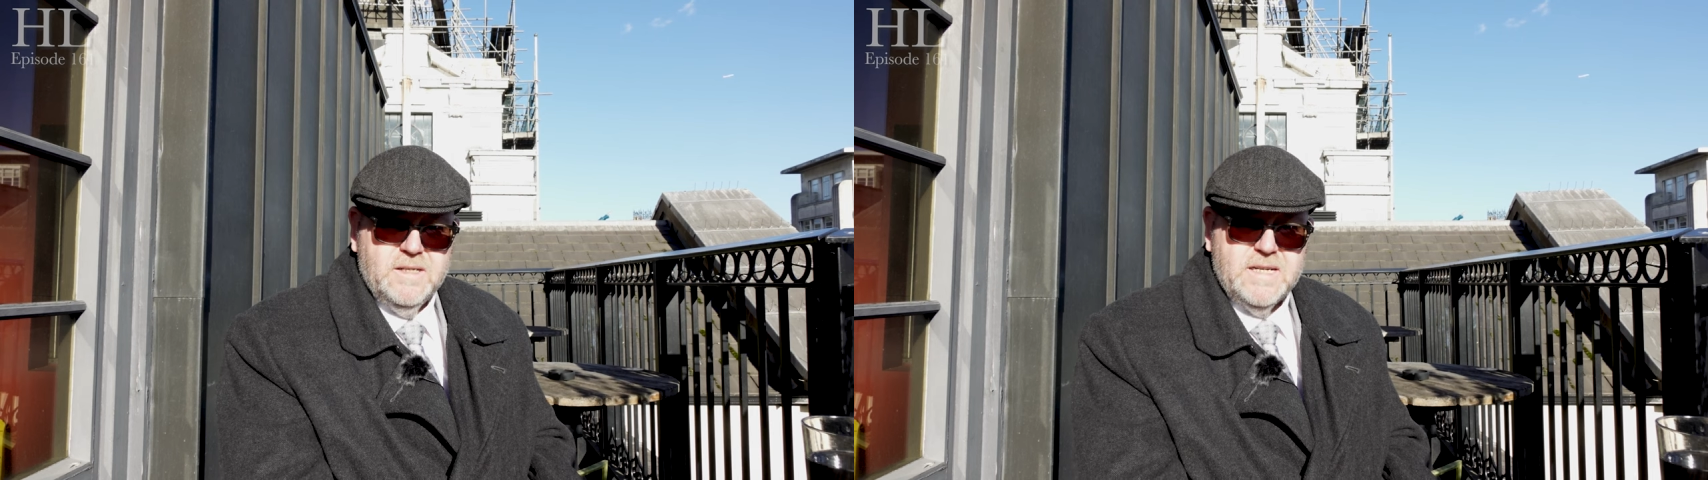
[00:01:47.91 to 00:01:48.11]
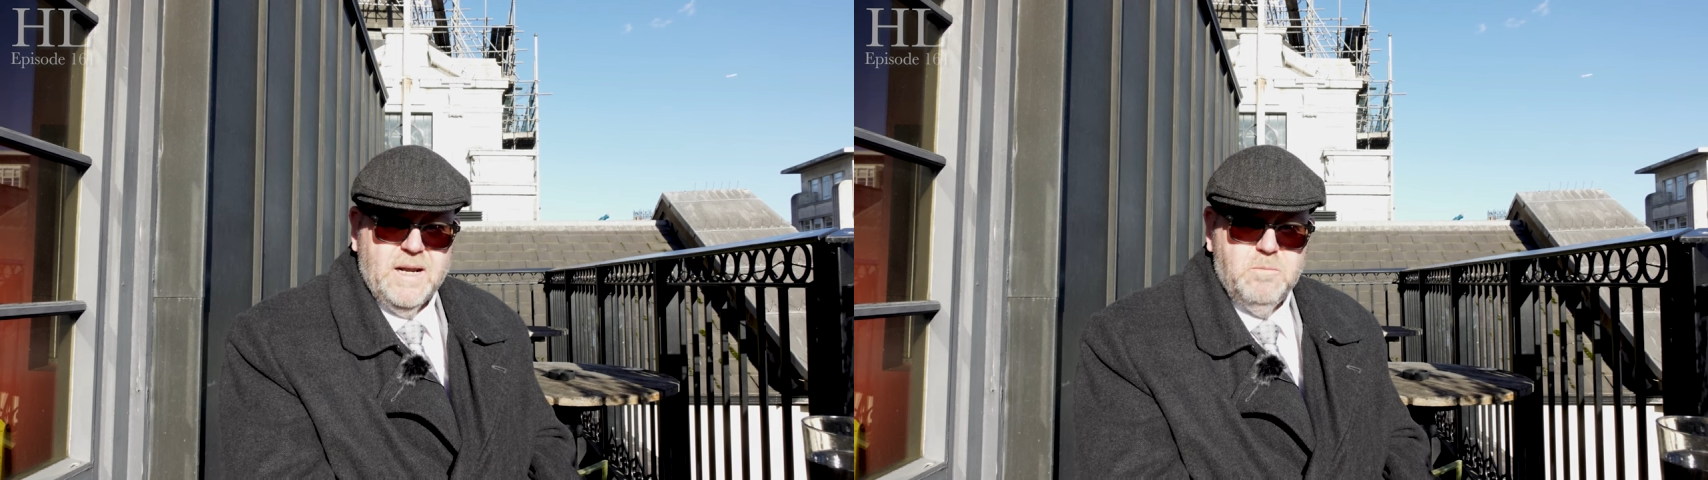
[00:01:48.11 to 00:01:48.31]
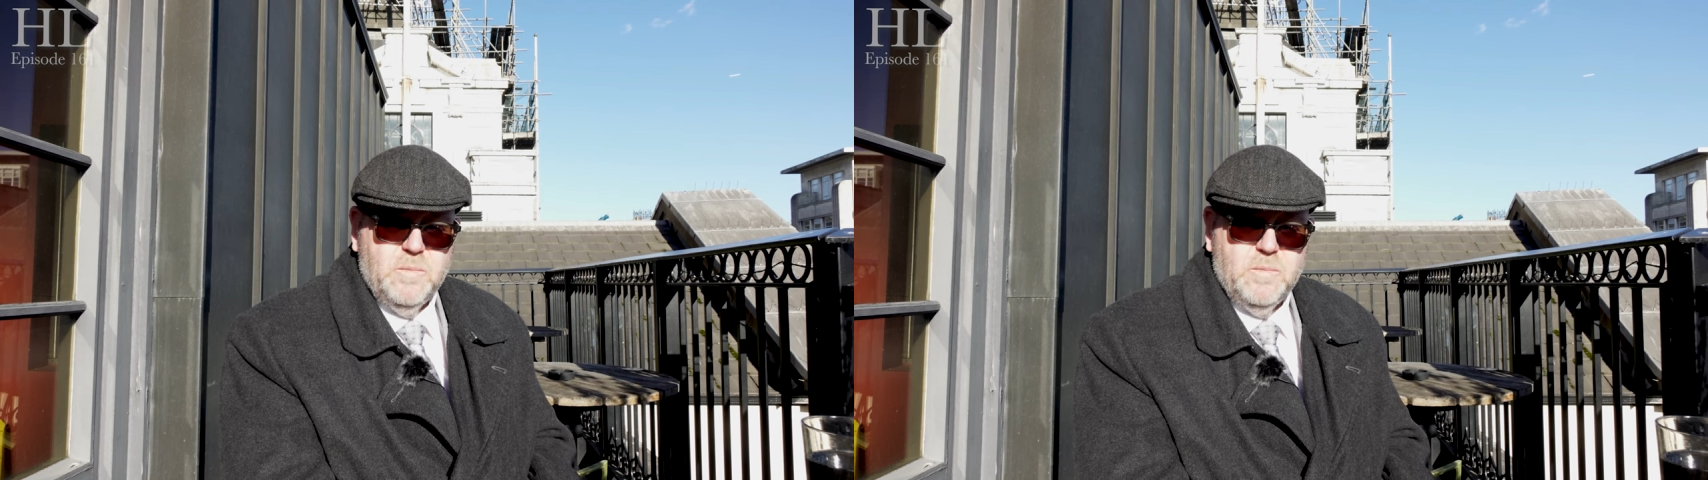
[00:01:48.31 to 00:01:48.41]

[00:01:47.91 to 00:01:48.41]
down in